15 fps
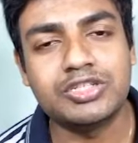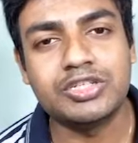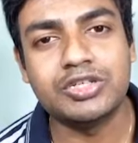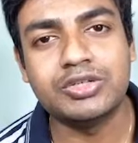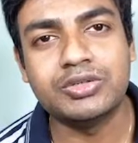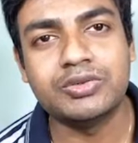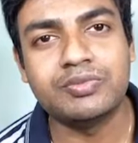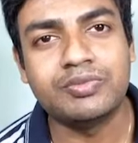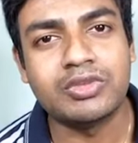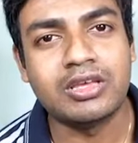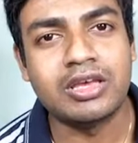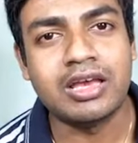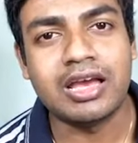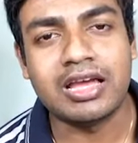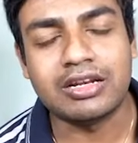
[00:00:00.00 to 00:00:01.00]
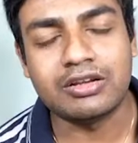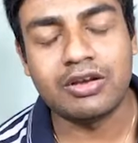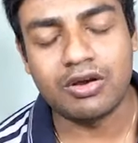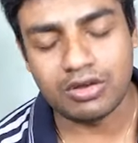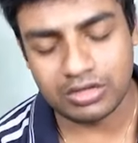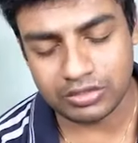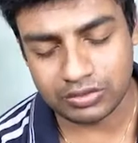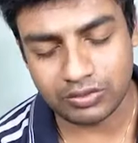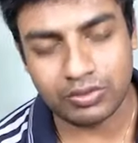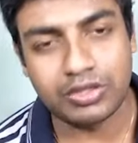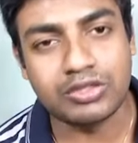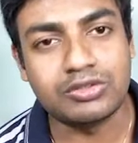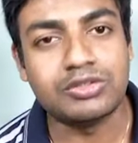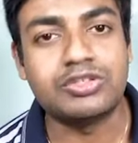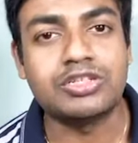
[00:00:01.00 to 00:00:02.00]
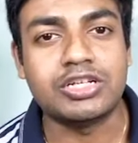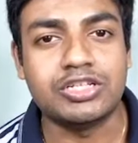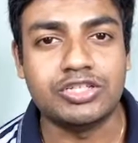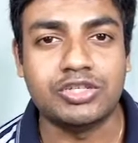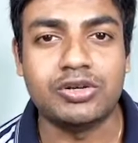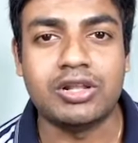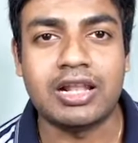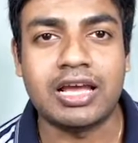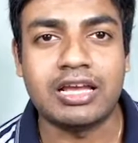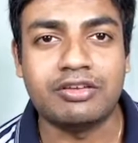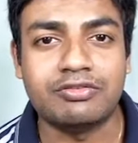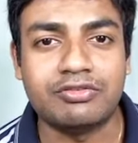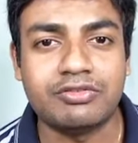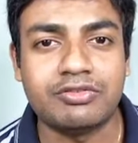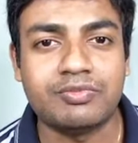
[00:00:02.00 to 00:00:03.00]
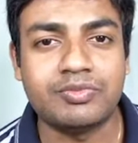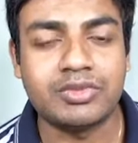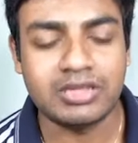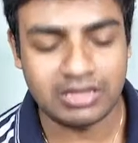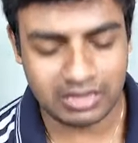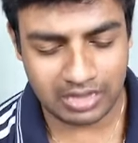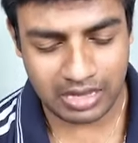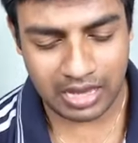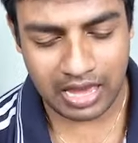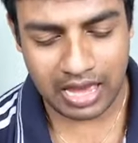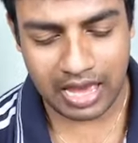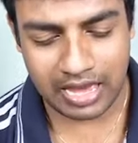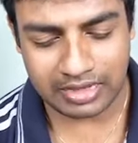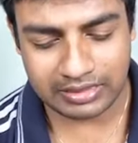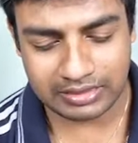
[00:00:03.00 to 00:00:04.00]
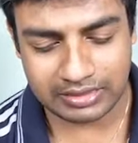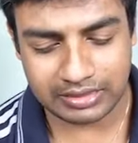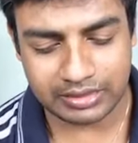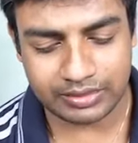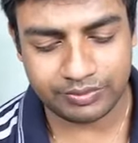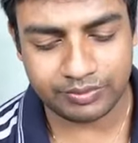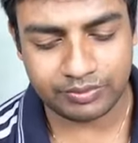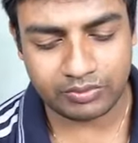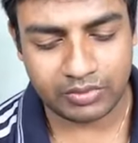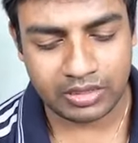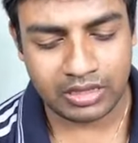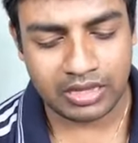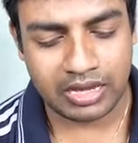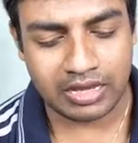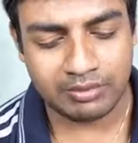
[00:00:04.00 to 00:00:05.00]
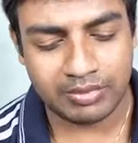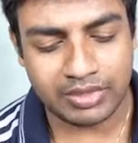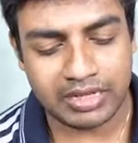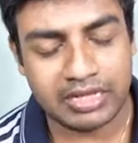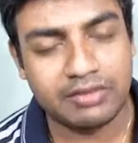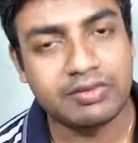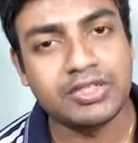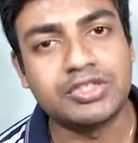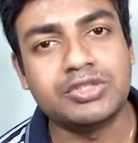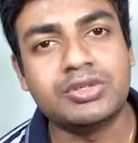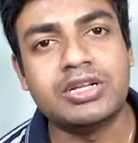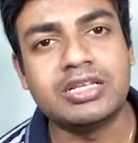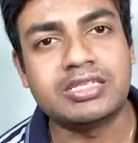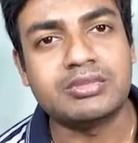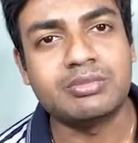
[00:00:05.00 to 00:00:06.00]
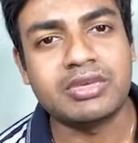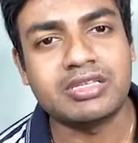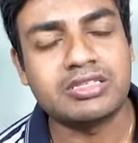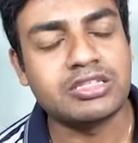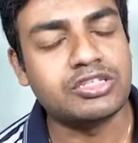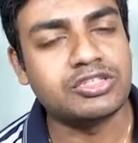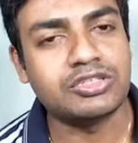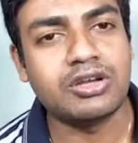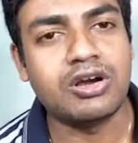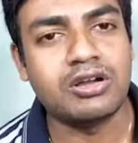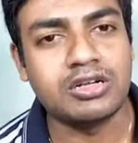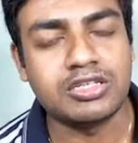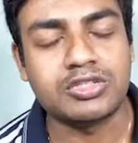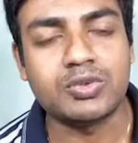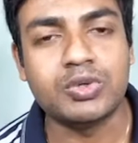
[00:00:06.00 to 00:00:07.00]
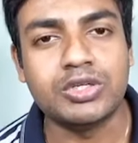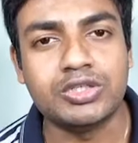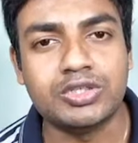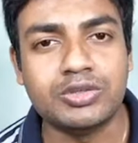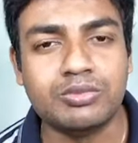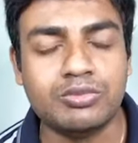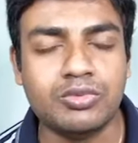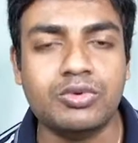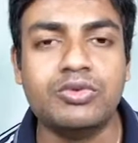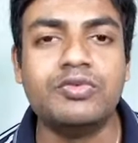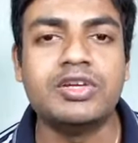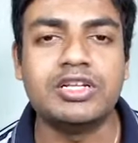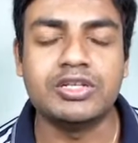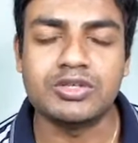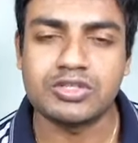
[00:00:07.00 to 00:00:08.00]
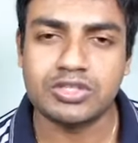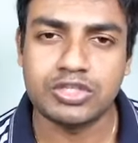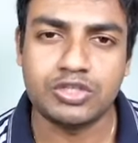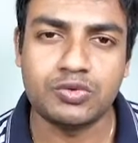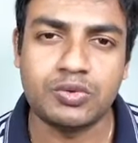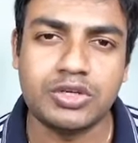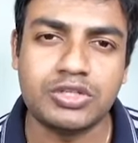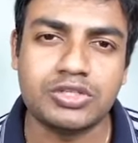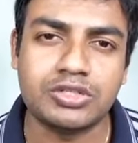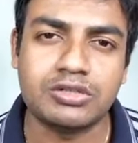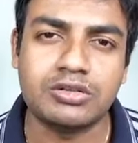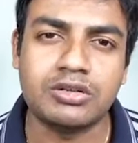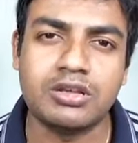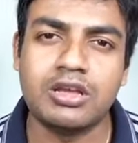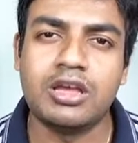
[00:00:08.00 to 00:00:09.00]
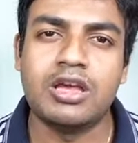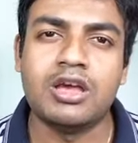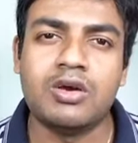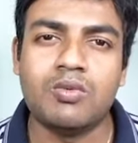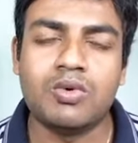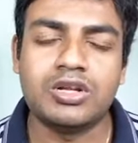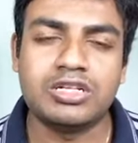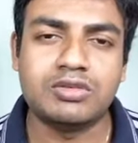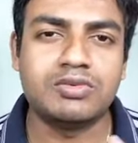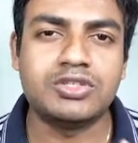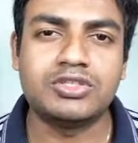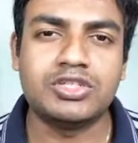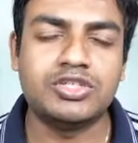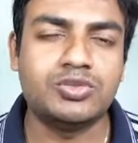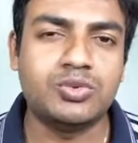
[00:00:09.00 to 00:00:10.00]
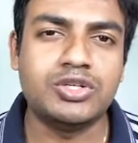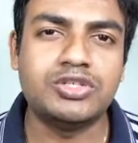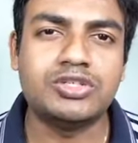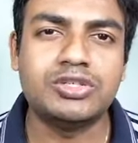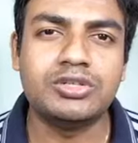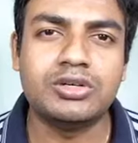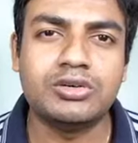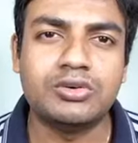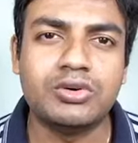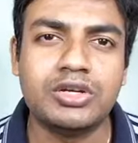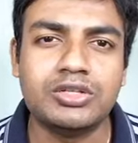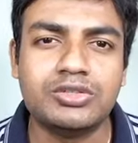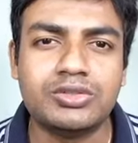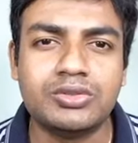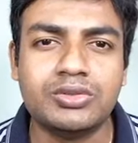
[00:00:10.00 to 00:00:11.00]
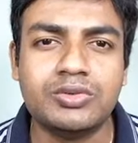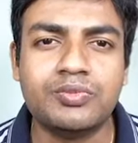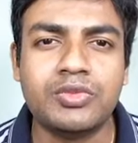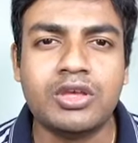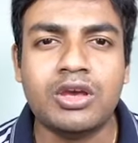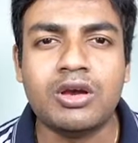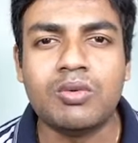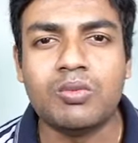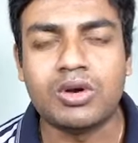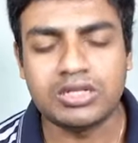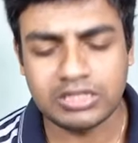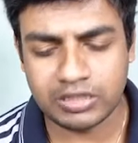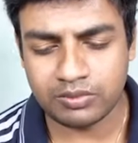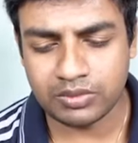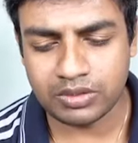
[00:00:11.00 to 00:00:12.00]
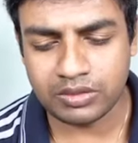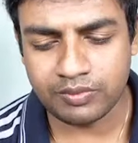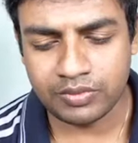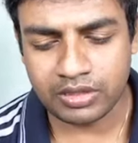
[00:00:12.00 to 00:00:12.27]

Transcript: to you, and God is going to touch your life. And I believe in today's message, God is going to move in your situation. Whatever situation you're going through, whatever